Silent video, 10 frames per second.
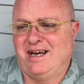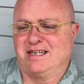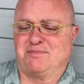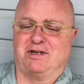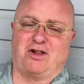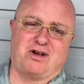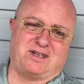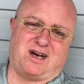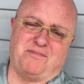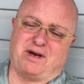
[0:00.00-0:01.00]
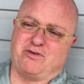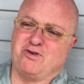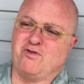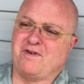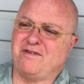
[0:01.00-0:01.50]
It's been a long time. I don't
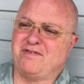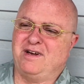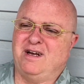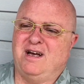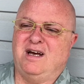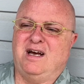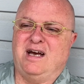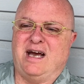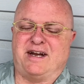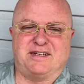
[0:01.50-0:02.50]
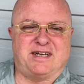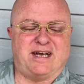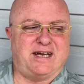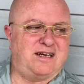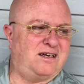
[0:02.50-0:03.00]
know if I've had a
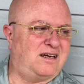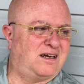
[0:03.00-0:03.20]
day.